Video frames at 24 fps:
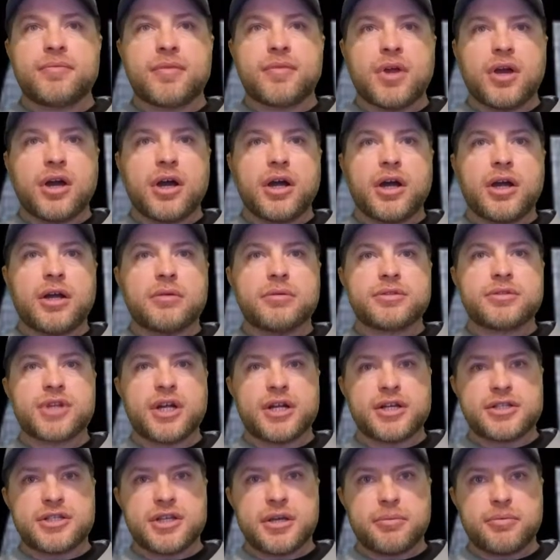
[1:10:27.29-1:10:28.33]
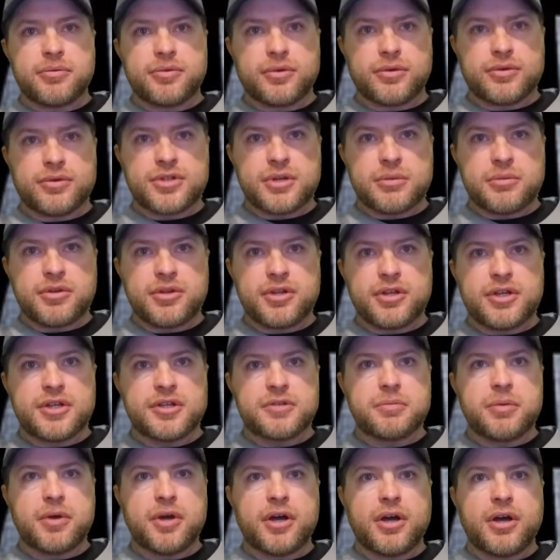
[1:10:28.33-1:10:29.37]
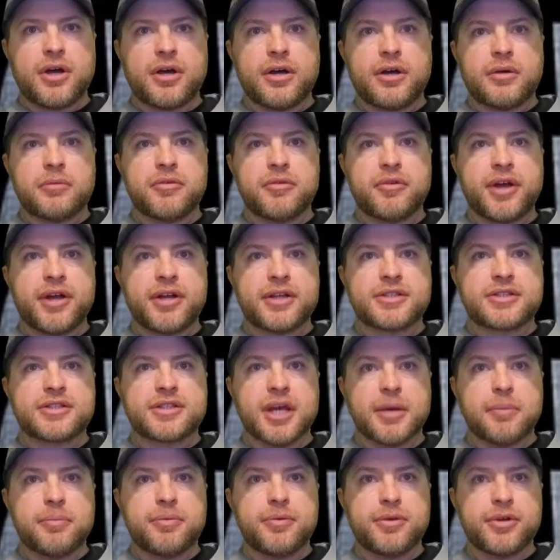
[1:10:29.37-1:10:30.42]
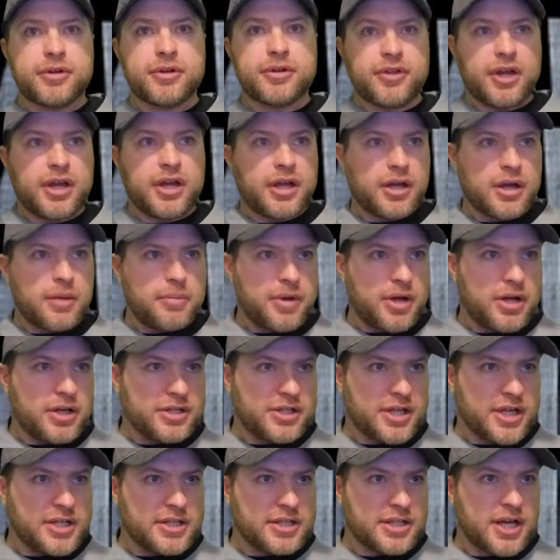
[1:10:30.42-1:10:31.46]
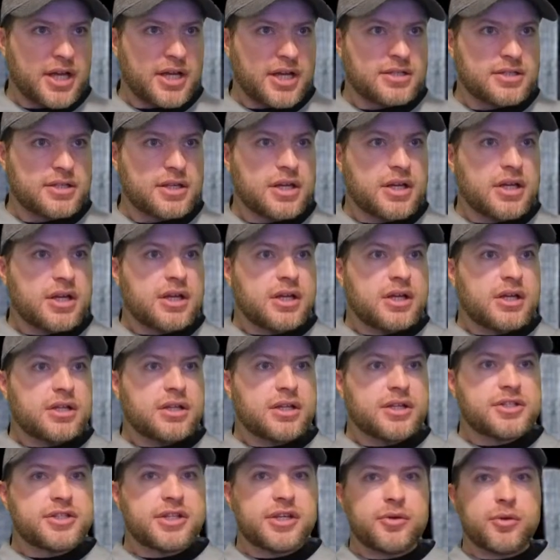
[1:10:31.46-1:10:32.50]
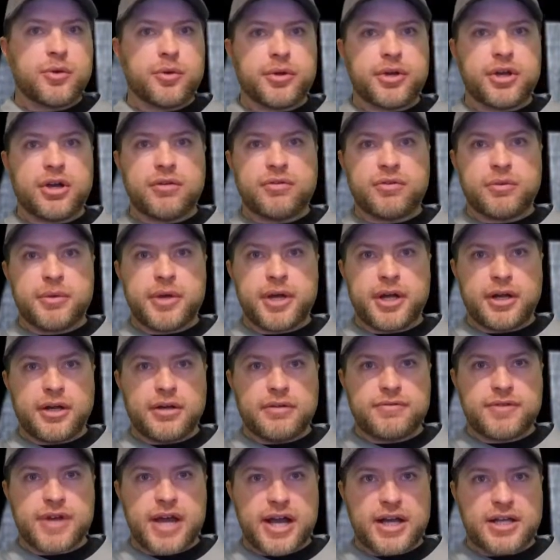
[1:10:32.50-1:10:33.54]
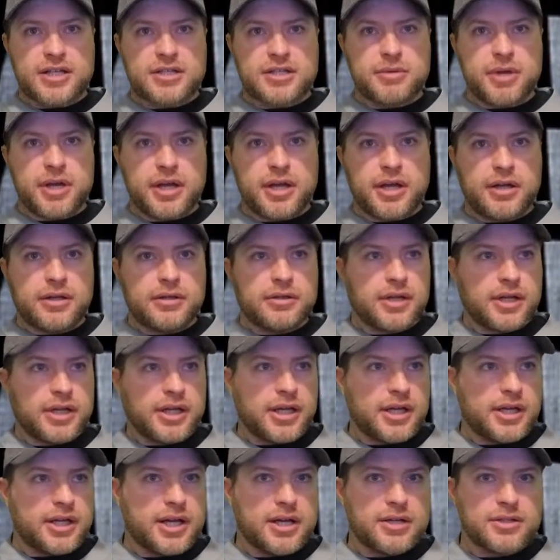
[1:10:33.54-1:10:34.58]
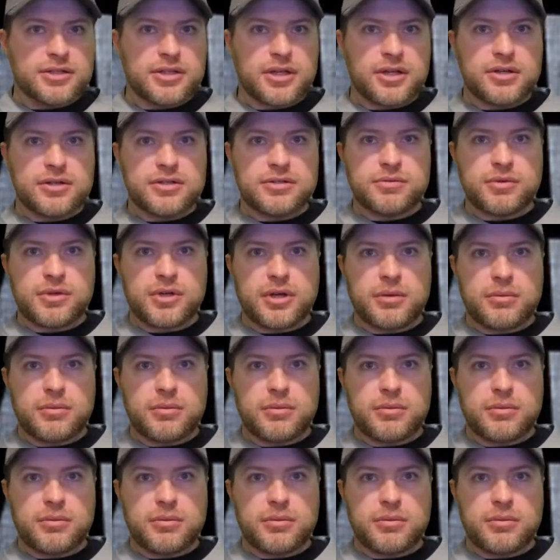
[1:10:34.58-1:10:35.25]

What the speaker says: All right, I'm gonna try to skip through some of these, but if I skip your thing, I apologize, guys. Let's see where we go from here. Facts, man. Again, Alice Ghost. What up?